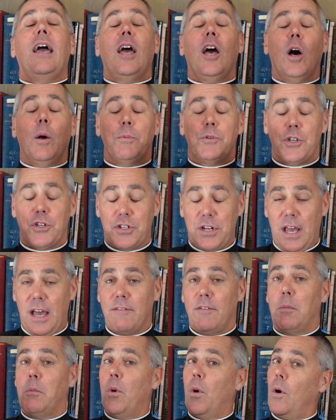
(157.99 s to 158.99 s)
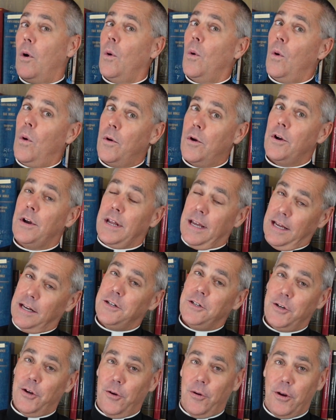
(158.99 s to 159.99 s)
helps us to have a more ordered
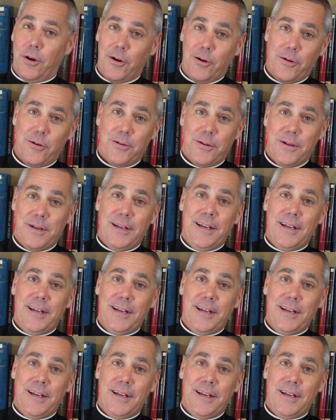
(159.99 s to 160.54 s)
interior.